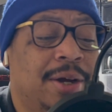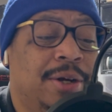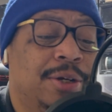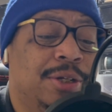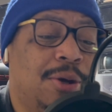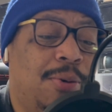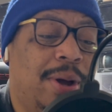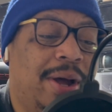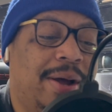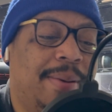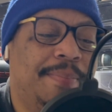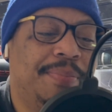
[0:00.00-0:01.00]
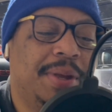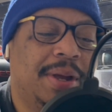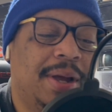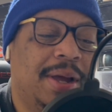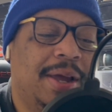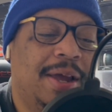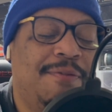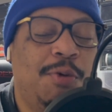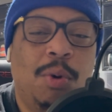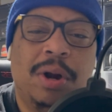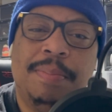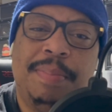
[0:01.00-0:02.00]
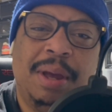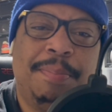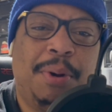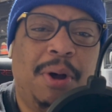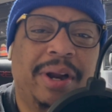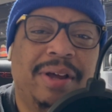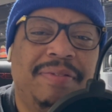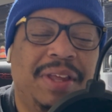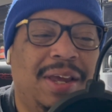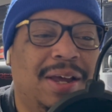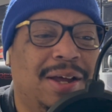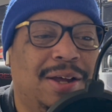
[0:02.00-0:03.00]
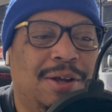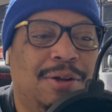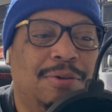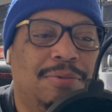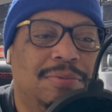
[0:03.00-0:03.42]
So if you want to be a part of the